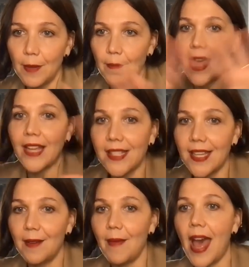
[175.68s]
make
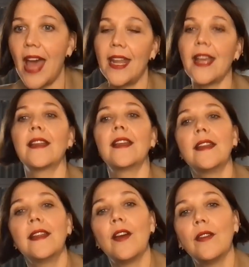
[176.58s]
cinematic,
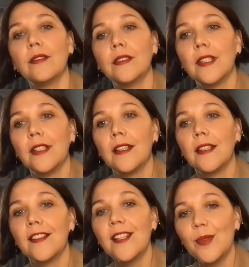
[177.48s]
you know.
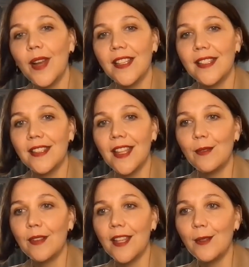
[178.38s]
That's what I
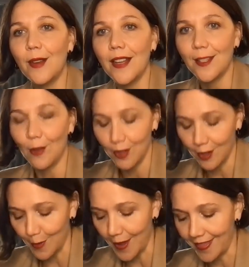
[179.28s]
sold
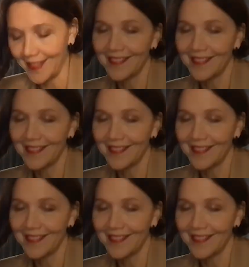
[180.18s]
her with.